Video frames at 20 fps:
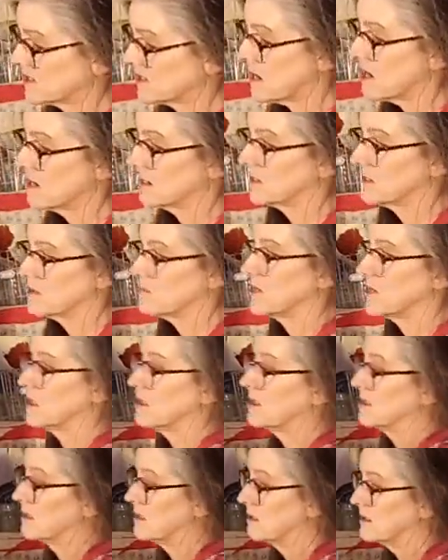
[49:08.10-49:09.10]
talking to
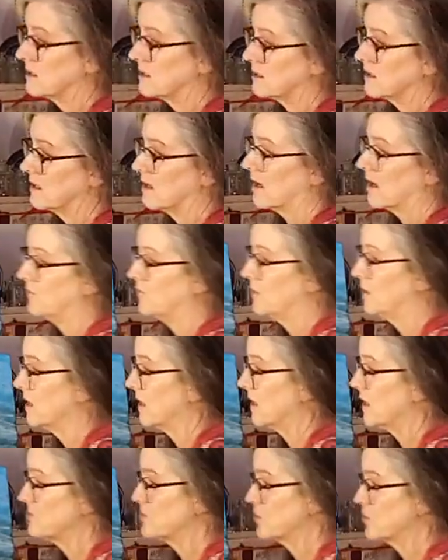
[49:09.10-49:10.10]
me? I feel like
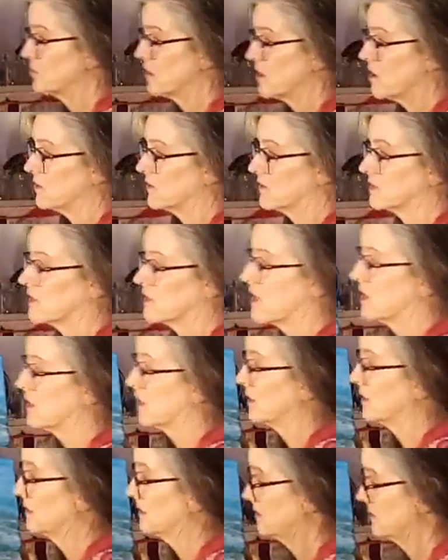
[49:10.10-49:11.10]
I'm doing all the talking.